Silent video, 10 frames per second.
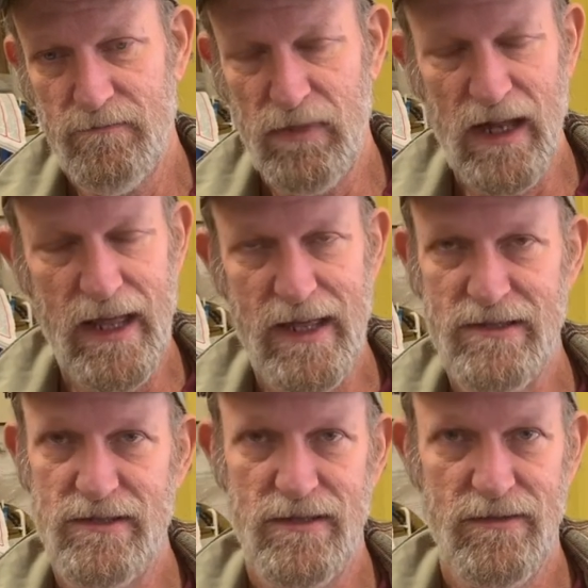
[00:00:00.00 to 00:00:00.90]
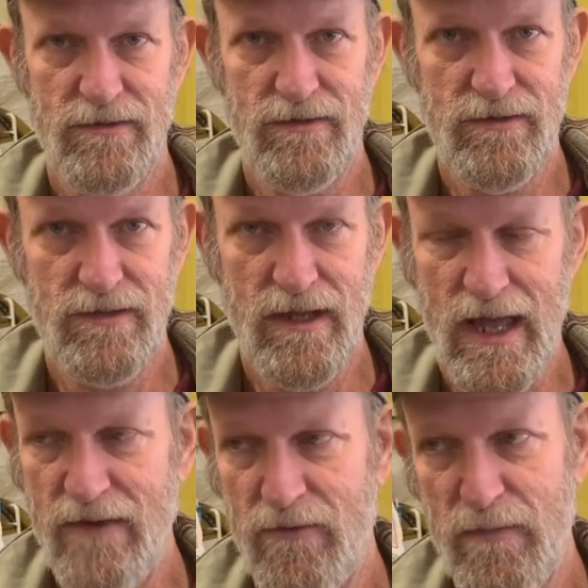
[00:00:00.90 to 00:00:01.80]
blessed to
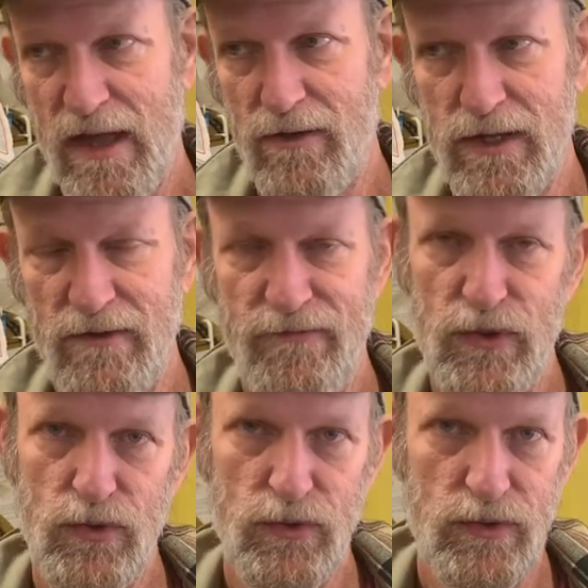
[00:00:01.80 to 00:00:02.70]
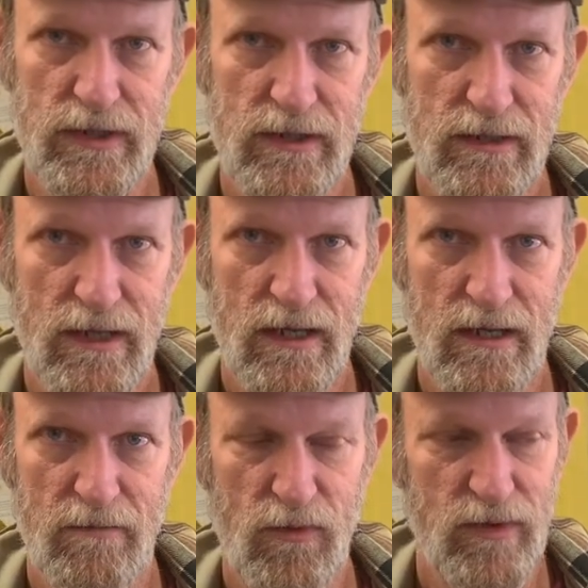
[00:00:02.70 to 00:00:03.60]
have a bounty of food.
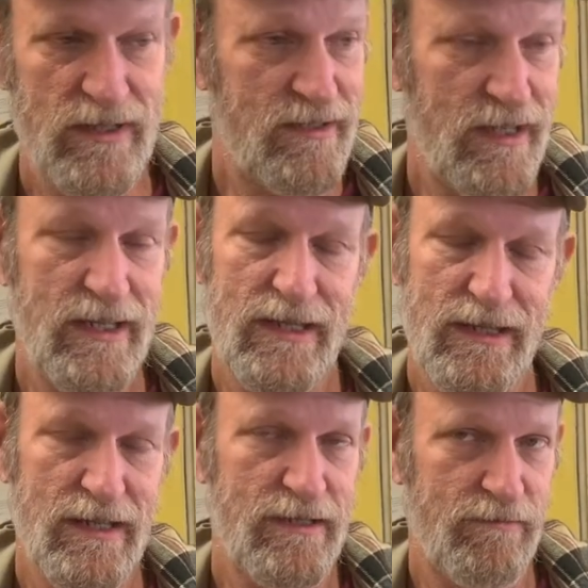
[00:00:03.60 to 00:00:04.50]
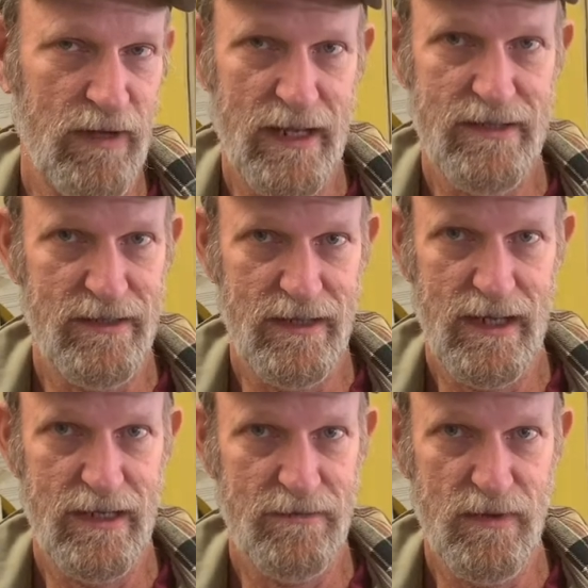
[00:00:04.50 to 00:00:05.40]
But we see that this blessing
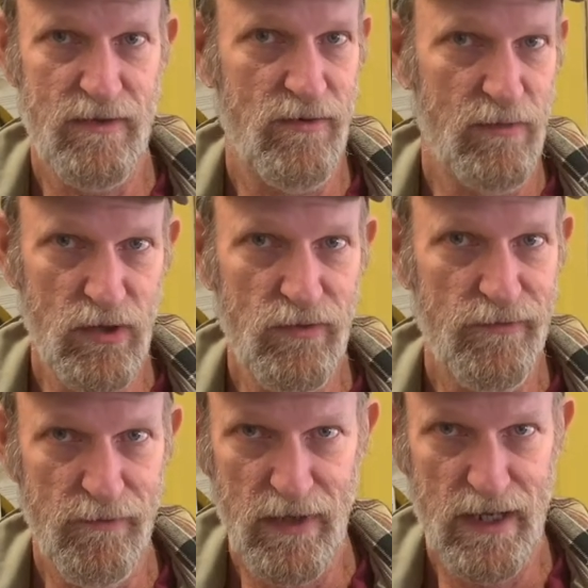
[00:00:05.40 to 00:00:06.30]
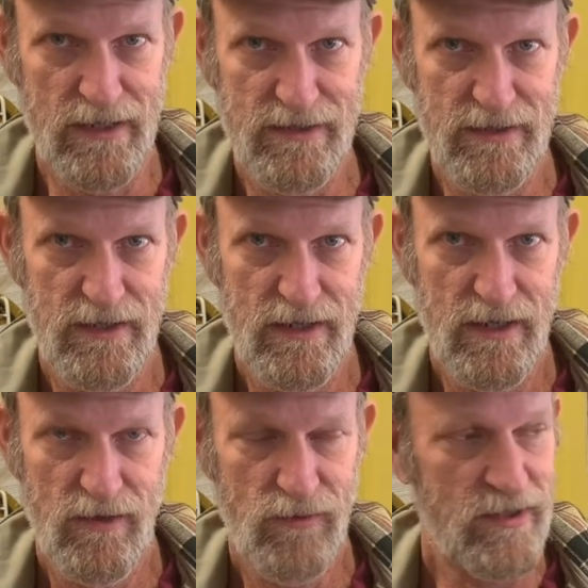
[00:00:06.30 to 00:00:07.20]
has been removed from us.
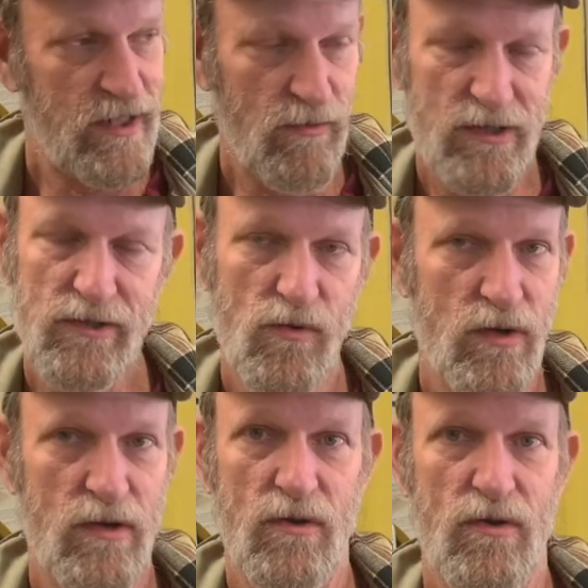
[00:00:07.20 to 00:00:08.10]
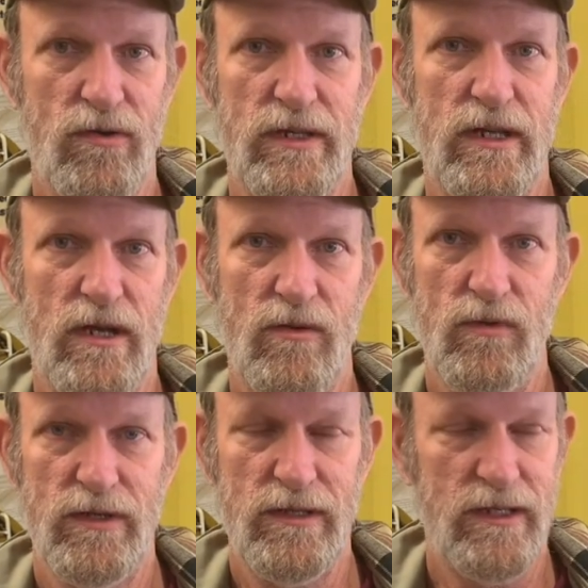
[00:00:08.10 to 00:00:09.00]
We see what's going on,
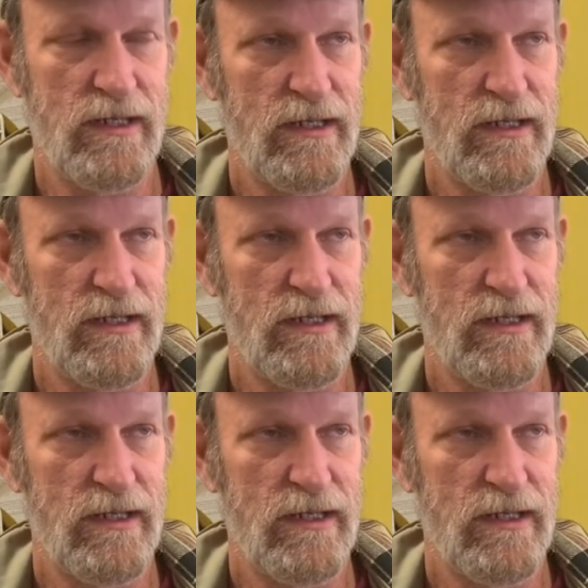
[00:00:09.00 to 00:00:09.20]
with the